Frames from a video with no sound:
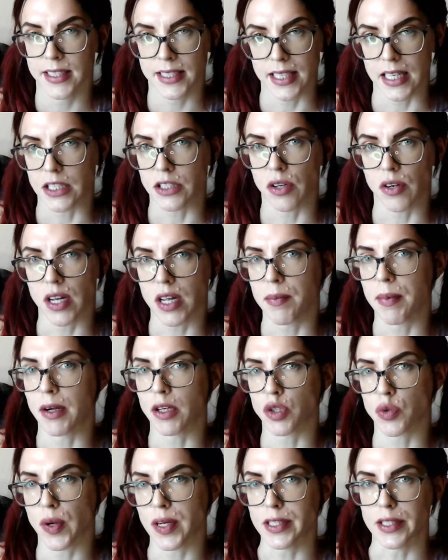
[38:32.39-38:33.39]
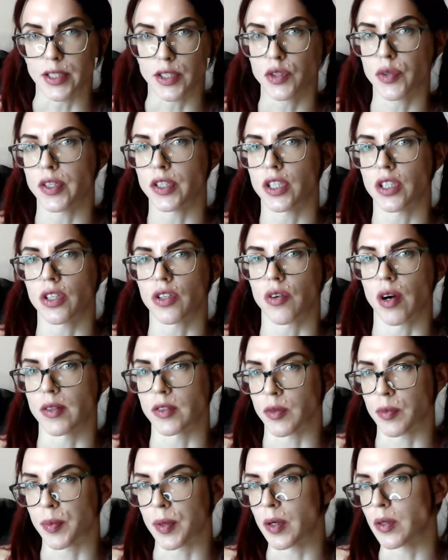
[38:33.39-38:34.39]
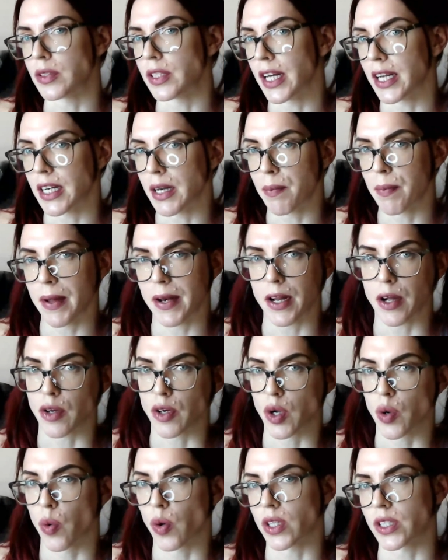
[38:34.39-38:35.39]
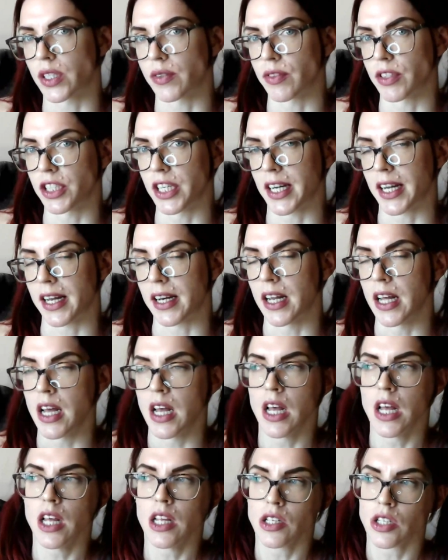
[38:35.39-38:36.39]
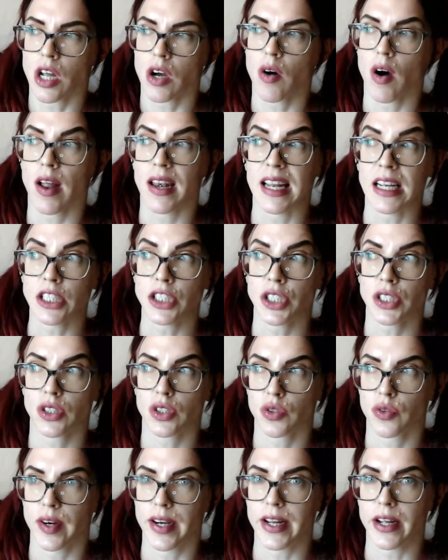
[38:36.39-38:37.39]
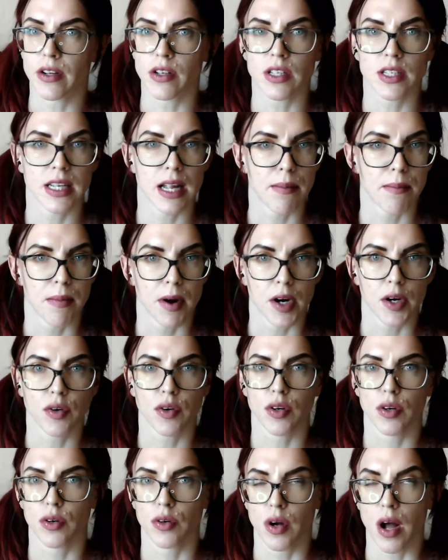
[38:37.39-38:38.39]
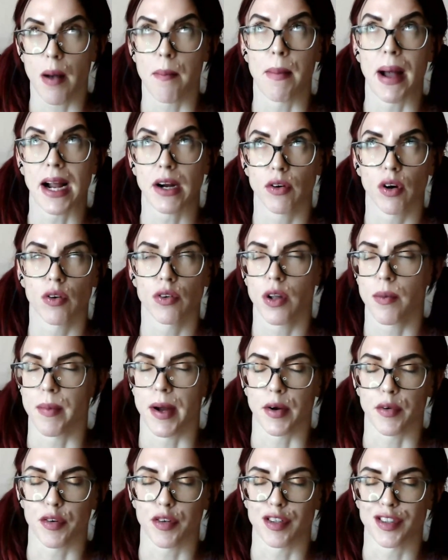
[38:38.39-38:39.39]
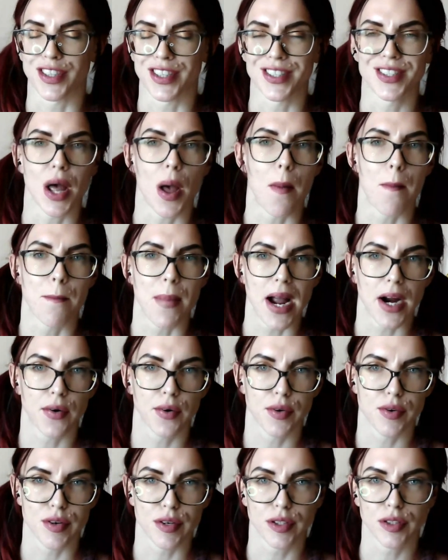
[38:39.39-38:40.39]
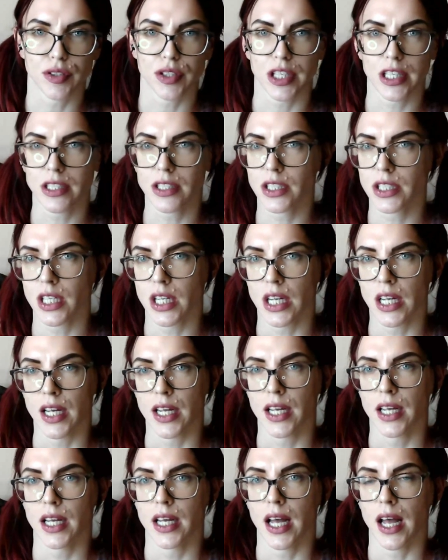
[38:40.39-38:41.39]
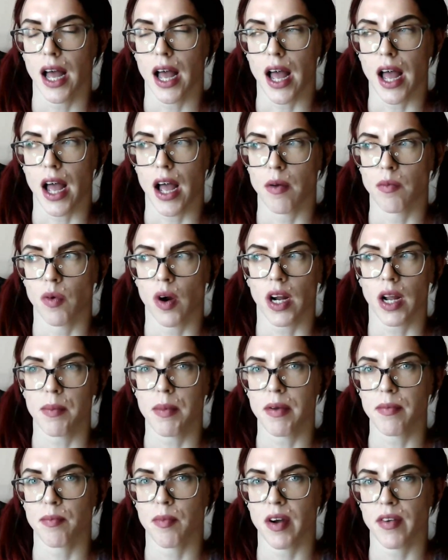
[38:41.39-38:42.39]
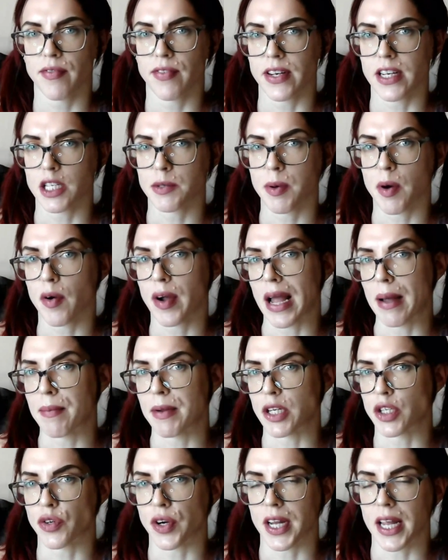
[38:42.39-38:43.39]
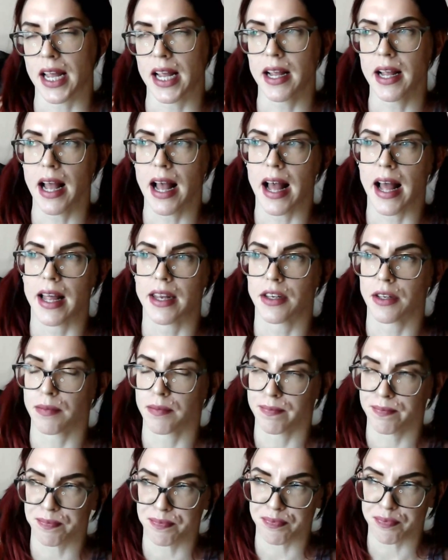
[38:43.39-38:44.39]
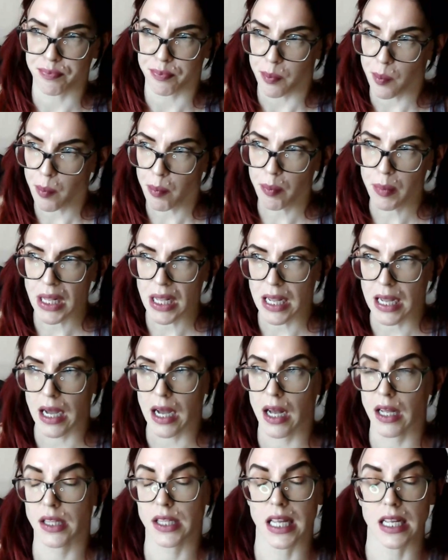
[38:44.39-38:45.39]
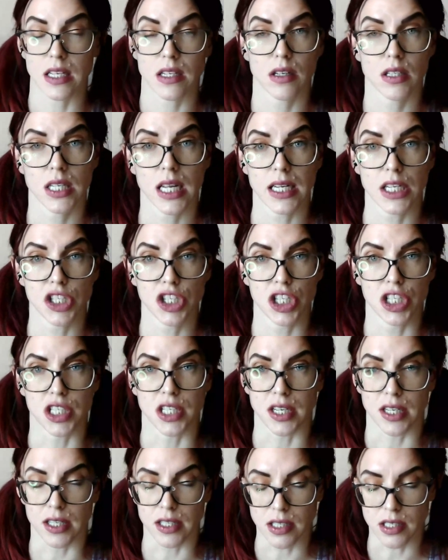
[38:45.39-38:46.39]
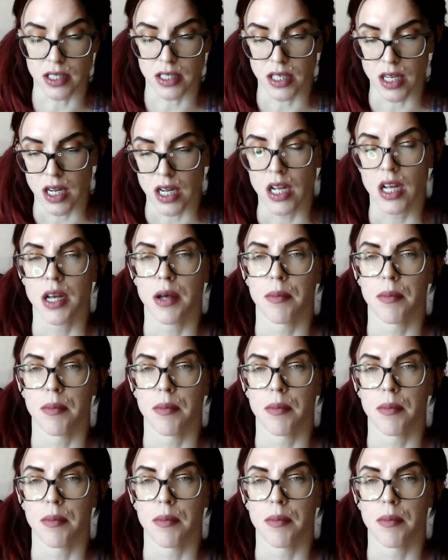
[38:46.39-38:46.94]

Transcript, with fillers: There's only about 20 to 22 grams of protein, depending on the quality of the chicken. So unless you truly understand micro, macro, not micronutrients, macronutrients, um, working with MyFitnessPal can be tricky. And that's not saying she does